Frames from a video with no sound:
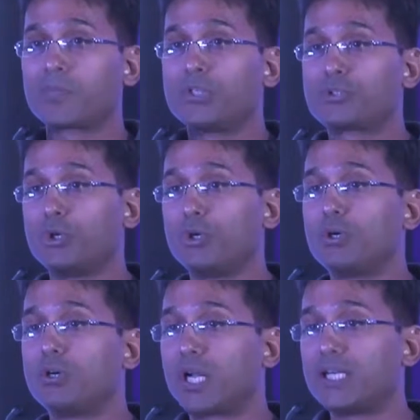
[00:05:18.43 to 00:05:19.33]

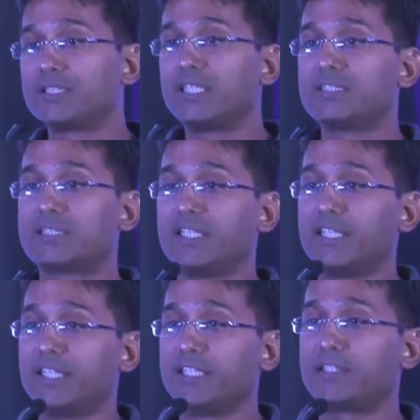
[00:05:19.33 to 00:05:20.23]
So rather than
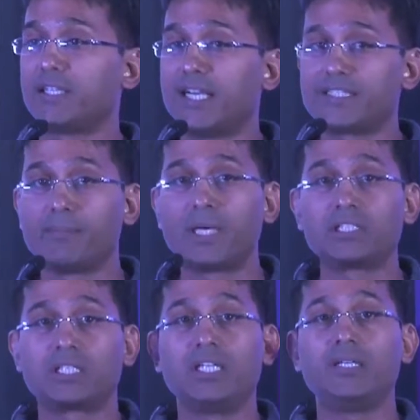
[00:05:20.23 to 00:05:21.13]
sending it as a
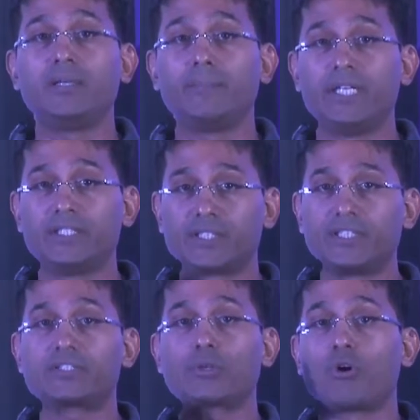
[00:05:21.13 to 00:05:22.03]
monthly
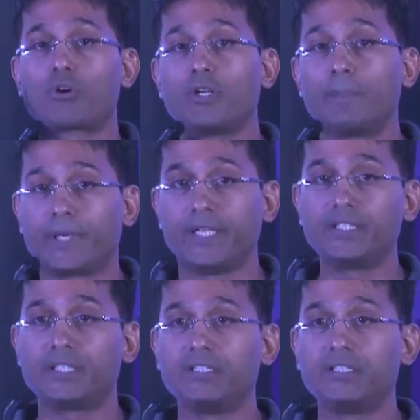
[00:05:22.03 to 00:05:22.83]
basis or on a print,